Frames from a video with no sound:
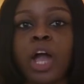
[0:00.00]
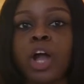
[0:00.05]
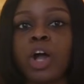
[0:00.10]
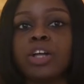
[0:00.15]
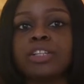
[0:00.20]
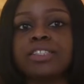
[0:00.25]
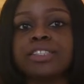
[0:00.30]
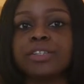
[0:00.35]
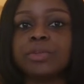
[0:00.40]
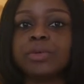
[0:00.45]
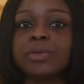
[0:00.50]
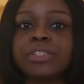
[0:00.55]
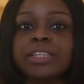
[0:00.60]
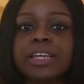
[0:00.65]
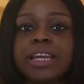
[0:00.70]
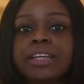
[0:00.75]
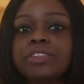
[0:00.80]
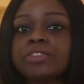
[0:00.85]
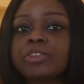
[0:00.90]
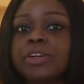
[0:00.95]
continuous
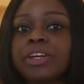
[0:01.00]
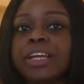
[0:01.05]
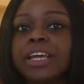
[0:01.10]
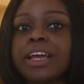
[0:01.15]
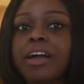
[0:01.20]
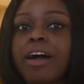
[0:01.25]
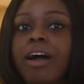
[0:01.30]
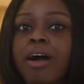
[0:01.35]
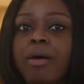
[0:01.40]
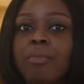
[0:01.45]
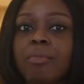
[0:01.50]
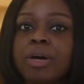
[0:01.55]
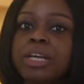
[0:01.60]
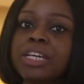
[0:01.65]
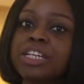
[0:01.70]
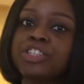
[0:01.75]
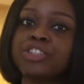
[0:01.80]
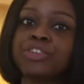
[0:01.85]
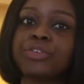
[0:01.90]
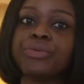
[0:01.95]
electronic heart
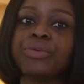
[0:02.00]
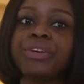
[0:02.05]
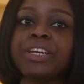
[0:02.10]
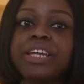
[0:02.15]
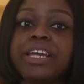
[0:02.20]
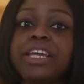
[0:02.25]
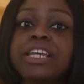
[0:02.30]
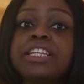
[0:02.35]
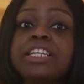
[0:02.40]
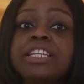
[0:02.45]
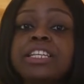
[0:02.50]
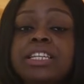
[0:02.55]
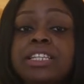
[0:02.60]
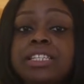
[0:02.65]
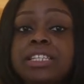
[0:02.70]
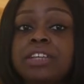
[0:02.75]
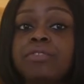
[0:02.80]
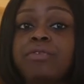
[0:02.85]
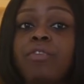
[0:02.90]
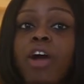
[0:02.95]
monitoring
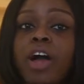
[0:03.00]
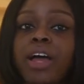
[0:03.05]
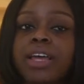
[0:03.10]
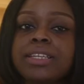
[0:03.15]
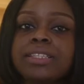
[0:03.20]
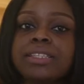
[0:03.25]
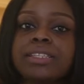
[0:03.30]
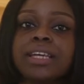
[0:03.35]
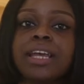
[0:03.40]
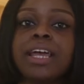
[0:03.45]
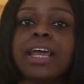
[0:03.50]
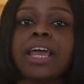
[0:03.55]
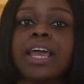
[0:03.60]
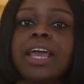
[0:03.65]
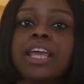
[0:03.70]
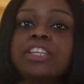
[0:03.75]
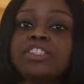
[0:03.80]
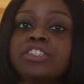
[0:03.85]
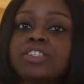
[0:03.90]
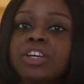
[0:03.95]
is advised
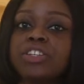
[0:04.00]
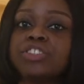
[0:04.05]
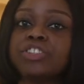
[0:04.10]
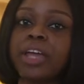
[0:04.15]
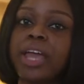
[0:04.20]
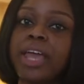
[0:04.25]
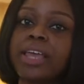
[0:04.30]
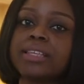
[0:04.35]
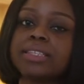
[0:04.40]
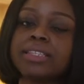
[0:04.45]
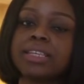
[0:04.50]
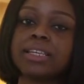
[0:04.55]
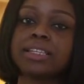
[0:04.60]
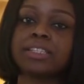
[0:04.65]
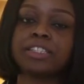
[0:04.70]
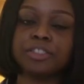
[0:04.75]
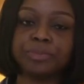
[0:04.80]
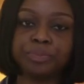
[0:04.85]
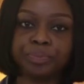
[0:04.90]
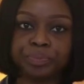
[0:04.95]
in such
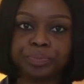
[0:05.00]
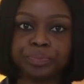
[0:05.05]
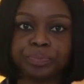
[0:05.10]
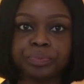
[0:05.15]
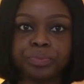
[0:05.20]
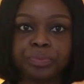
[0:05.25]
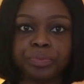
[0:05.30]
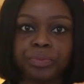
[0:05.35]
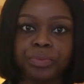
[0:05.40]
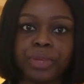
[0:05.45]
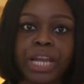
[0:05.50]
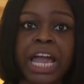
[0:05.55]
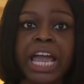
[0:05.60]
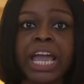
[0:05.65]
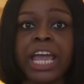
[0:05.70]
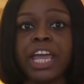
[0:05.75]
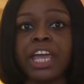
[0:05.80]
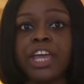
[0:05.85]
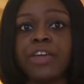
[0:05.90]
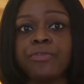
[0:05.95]
cases.
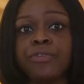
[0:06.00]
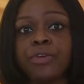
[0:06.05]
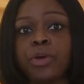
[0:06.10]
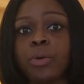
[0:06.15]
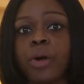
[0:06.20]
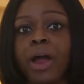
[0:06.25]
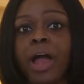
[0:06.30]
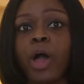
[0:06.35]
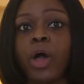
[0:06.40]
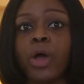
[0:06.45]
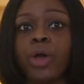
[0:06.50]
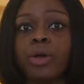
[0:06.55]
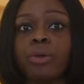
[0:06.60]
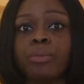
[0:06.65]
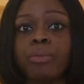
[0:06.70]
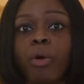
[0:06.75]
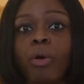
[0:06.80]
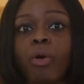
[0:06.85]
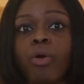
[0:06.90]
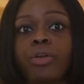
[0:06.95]
If you're at
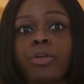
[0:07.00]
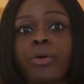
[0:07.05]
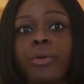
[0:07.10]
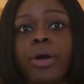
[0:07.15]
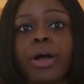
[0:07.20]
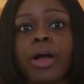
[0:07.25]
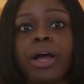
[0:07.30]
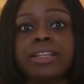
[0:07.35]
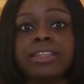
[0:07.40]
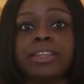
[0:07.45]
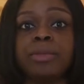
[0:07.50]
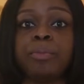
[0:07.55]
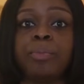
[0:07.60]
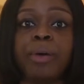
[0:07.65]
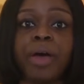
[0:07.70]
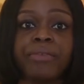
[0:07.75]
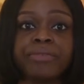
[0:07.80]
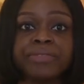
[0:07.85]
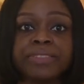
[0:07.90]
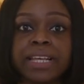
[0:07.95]
home or you're at the
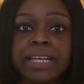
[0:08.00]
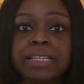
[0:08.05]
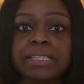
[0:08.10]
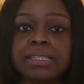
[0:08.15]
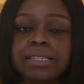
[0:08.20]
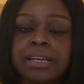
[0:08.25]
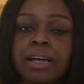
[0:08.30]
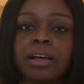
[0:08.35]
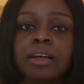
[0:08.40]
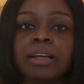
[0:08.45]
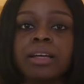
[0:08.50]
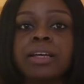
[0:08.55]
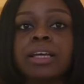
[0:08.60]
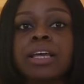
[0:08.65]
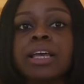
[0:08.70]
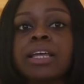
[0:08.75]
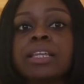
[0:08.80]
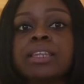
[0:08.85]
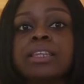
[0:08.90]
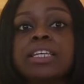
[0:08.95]
birth centre,
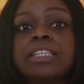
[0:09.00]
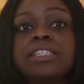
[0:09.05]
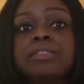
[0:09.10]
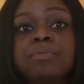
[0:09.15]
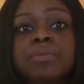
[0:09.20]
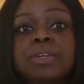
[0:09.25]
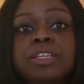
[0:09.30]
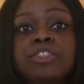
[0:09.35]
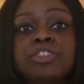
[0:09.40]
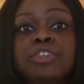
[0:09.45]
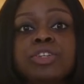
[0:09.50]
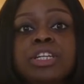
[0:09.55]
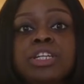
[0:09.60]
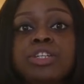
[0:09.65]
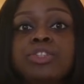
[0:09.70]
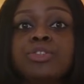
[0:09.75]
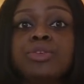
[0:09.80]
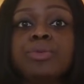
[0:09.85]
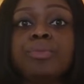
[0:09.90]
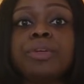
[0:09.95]
this means you
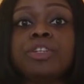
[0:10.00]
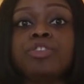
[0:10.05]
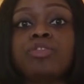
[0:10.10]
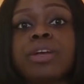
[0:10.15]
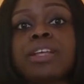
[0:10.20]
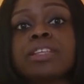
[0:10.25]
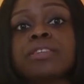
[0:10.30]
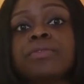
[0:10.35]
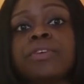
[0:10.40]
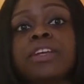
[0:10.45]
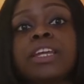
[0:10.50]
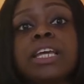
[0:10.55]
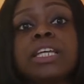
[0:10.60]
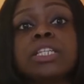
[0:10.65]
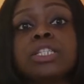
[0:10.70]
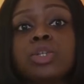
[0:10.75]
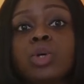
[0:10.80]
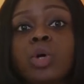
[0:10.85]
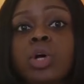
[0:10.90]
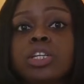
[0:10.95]
need to be transferred
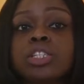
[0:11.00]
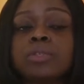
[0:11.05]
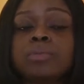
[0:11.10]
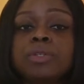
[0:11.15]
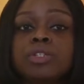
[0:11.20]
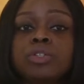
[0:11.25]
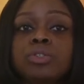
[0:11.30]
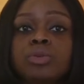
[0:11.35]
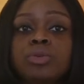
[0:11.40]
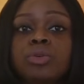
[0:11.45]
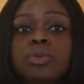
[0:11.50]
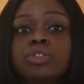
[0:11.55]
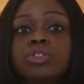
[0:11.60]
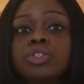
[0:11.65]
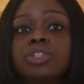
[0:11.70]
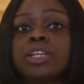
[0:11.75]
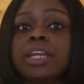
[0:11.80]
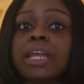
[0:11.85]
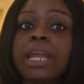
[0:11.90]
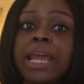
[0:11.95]
into hospital
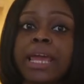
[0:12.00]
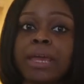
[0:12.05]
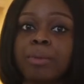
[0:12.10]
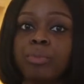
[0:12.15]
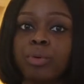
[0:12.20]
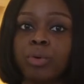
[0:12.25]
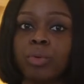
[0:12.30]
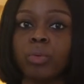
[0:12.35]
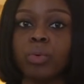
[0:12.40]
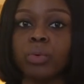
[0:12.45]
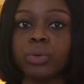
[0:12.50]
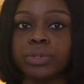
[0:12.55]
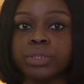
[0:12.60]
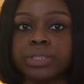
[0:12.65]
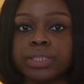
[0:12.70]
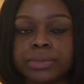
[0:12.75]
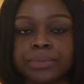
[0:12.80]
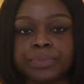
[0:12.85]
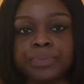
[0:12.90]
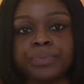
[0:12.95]
to the labour ward.